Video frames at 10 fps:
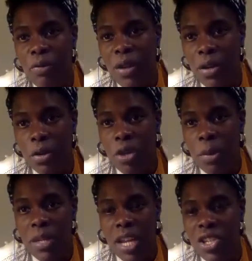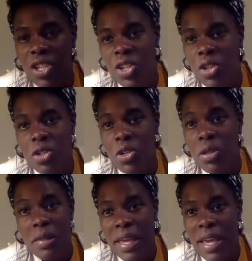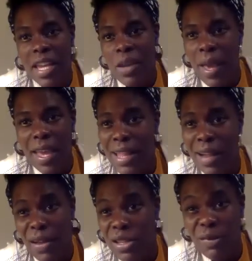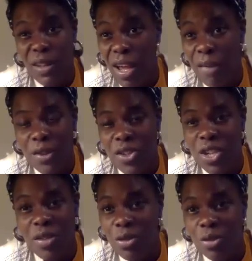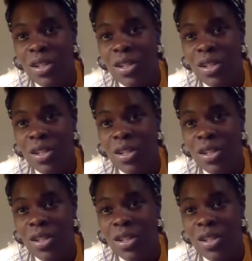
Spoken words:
your trepidation, and you do the thing anyway. And that goes for life in general.